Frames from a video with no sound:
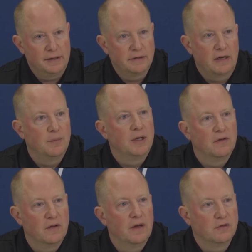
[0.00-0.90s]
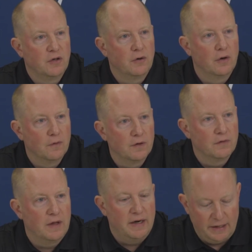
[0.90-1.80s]
that's because of their
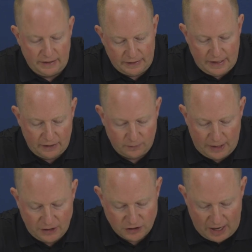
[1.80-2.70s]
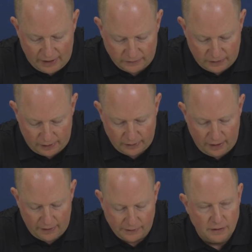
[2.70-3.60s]
turnovers. They didn't get as many shots on
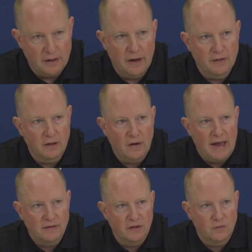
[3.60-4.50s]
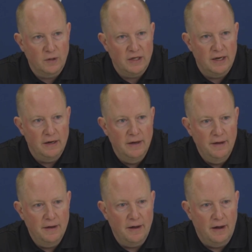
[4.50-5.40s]
on on the glass as we did,
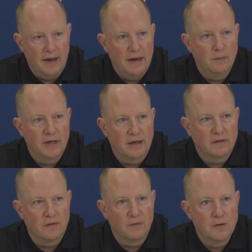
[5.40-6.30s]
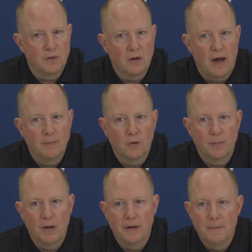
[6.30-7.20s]
uh, and we got to the free throw line more.
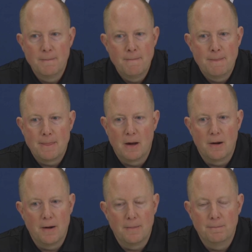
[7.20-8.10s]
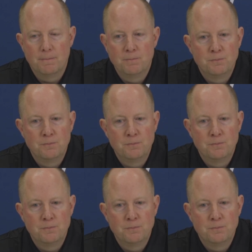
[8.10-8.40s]
But um,